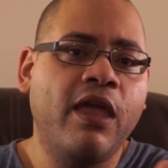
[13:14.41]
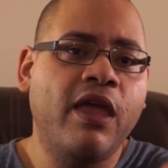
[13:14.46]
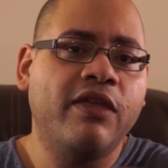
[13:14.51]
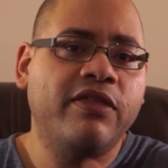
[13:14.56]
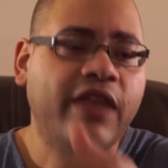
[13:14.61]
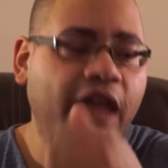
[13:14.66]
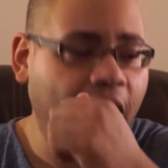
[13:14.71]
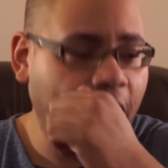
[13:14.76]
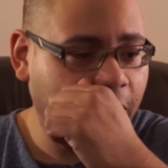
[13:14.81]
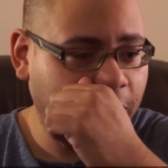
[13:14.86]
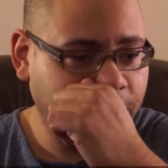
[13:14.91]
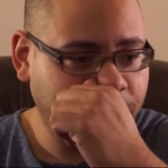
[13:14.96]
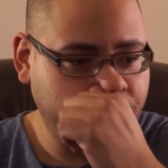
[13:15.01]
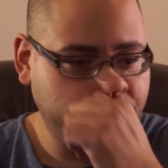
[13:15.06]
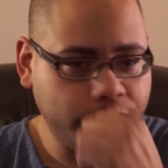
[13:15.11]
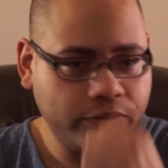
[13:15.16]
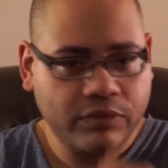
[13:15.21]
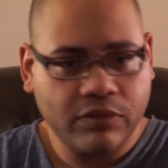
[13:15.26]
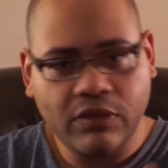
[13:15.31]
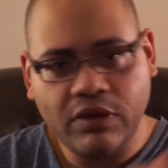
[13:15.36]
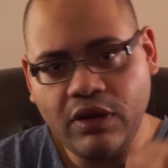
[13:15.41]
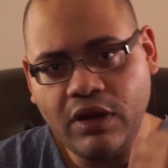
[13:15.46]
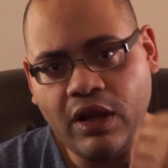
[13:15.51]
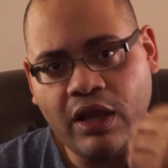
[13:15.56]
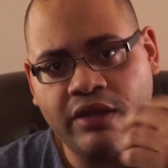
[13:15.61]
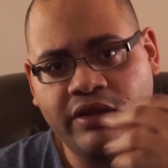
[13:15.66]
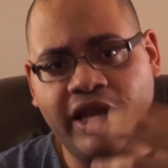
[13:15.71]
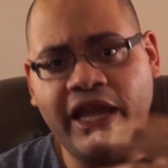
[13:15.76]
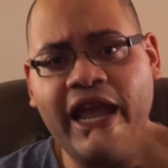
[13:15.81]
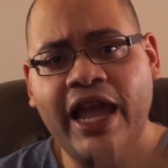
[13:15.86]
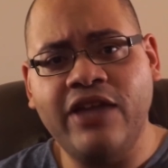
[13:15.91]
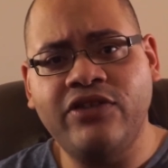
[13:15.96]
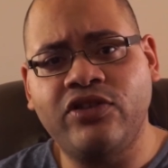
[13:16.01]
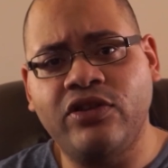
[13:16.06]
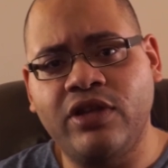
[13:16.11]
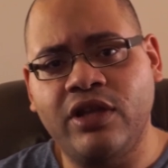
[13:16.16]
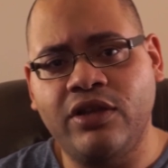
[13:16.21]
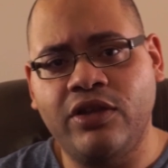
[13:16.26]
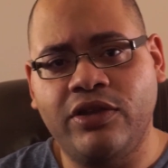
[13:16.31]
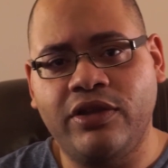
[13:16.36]
Now, the answer
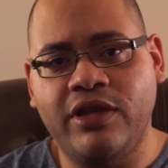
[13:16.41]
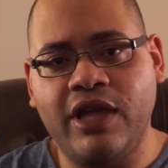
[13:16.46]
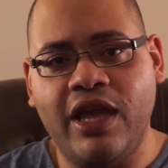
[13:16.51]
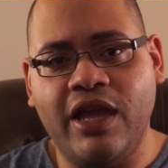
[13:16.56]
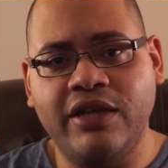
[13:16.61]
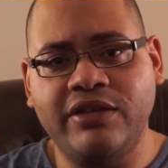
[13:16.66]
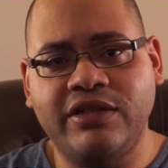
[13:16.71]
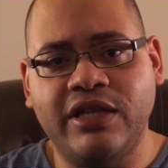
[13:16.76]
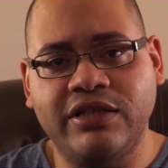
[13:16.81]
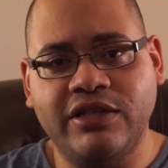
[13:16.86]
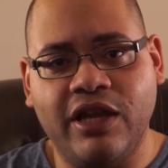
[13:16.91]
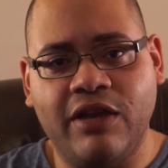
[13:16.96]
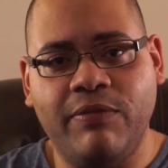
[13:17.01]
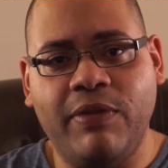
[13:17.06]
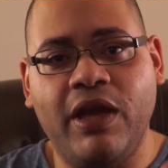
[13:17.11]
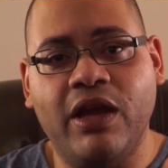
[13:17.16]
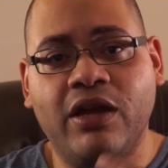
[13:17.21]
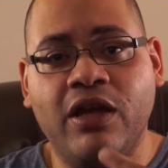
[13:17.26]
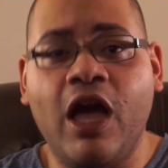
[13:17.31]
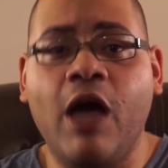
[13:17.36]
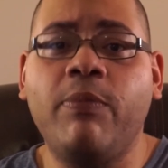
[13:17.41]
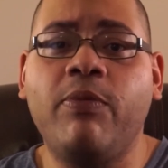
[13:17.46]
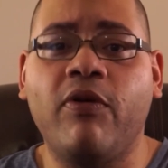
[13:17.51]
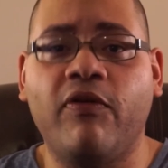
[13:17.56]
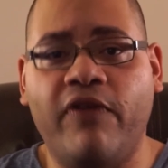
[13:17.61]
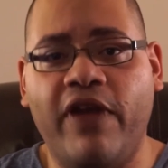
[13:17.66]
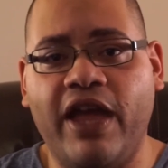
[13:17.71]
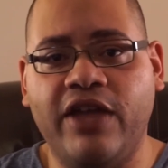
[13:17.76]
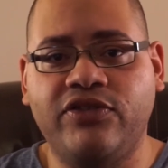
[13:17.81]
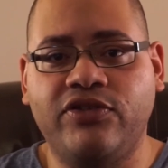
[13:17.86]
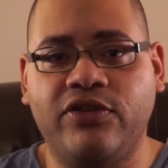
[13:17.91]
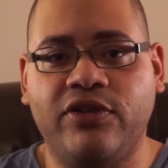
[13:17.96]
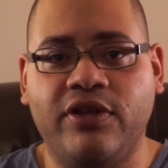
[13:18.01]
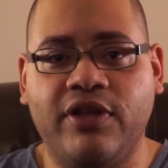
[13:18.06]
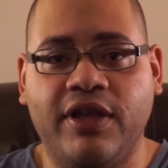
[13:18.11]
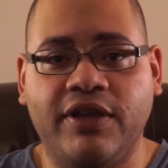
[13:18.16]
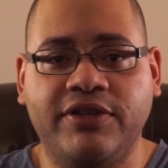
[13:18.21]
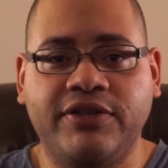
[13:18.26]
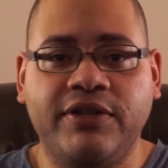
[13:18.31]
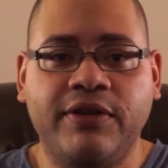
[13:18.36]
to this is going to be a couple of answers to
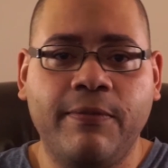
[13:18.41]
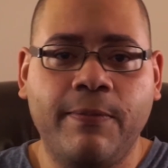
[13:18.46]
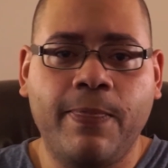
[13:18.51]
this.